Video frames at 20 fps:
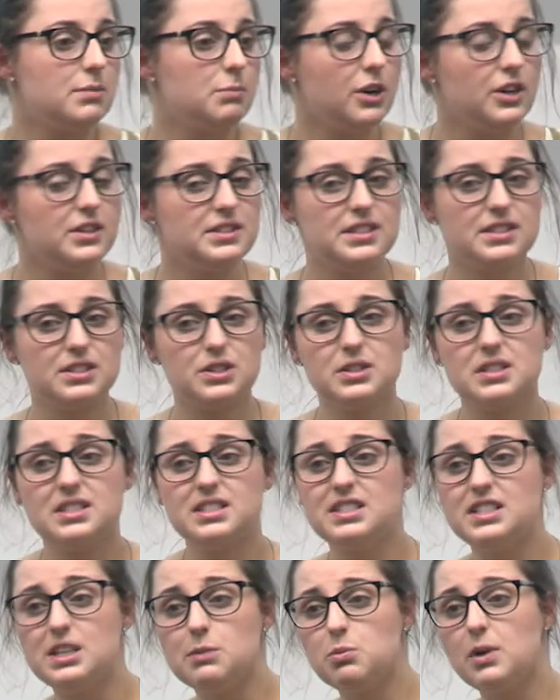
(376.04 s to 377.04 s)
a process called
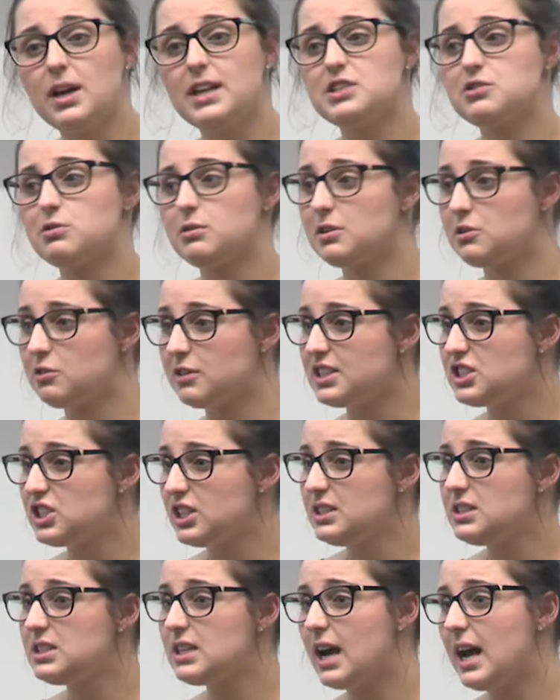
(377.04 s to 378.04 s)
stepwise
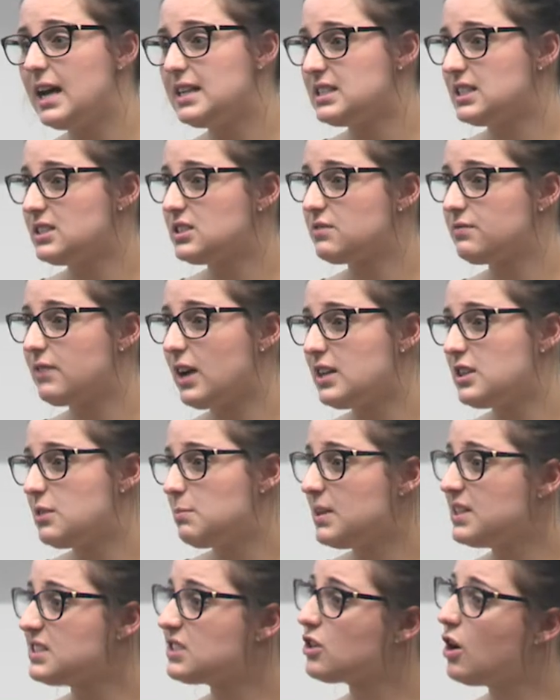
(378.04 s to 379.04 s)
regression to identify the
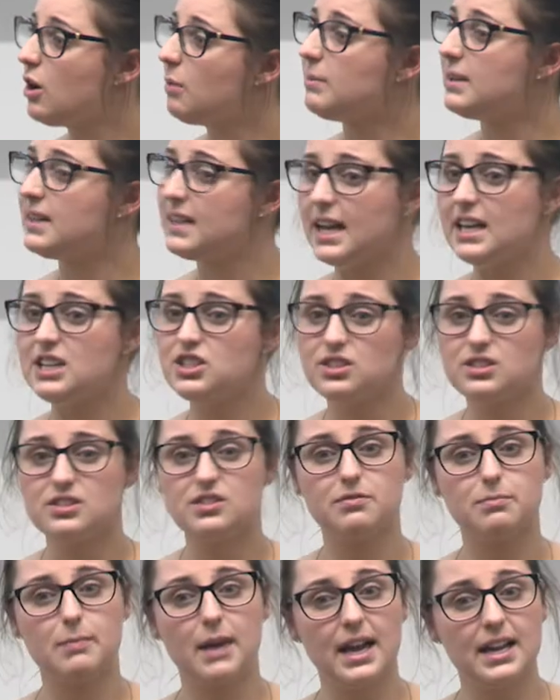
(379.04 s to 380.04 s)
best combinations
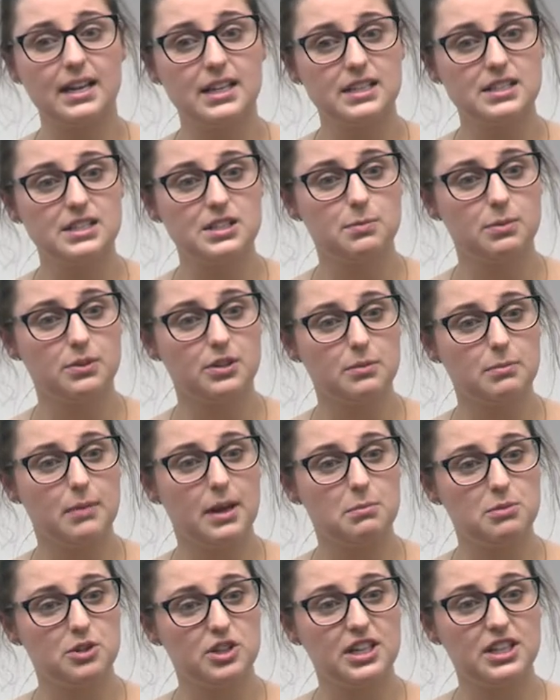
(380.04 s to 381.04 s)
of markers to put in my
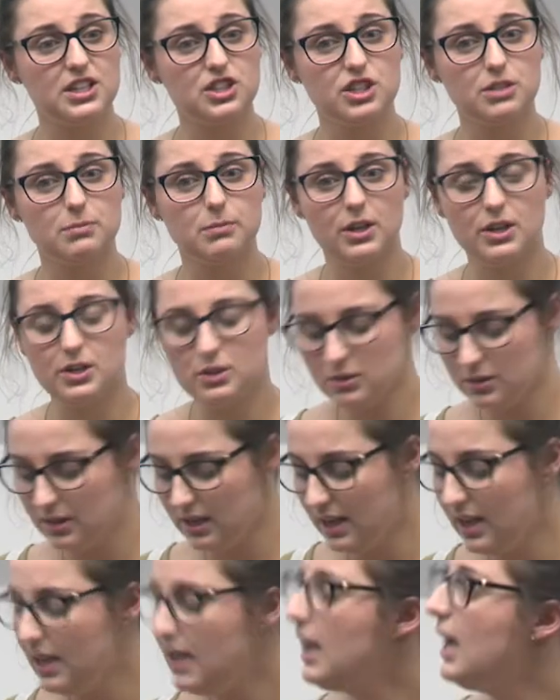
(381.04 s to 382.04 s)
prediction model.
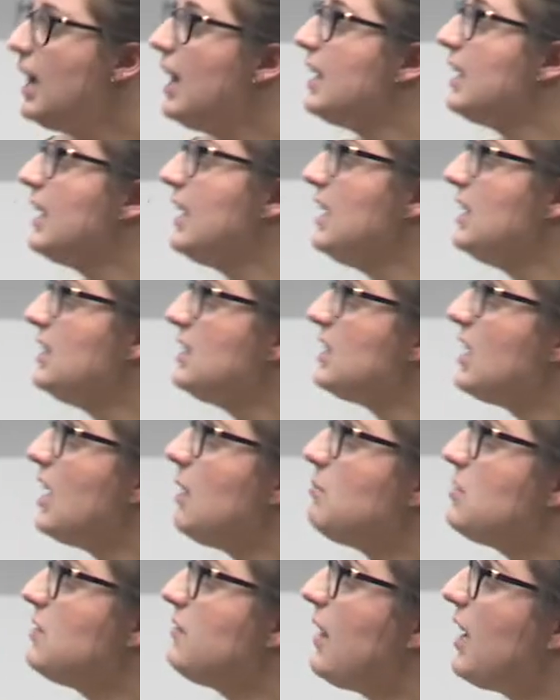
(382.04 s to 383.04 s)
And I ended
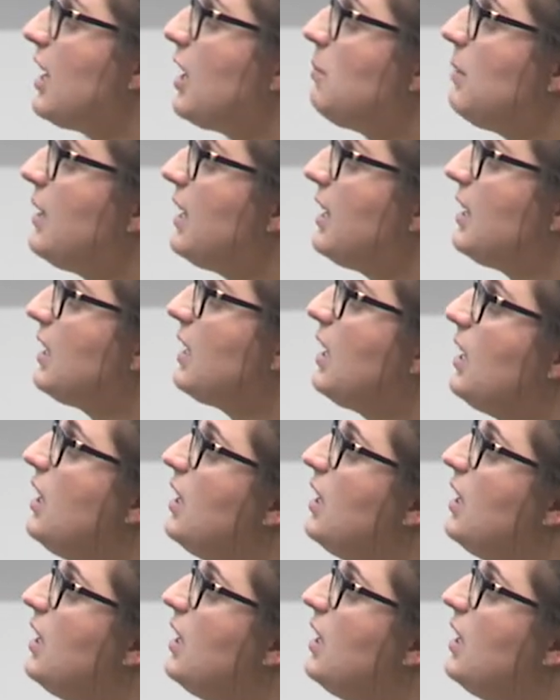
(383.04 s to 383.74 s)
up developing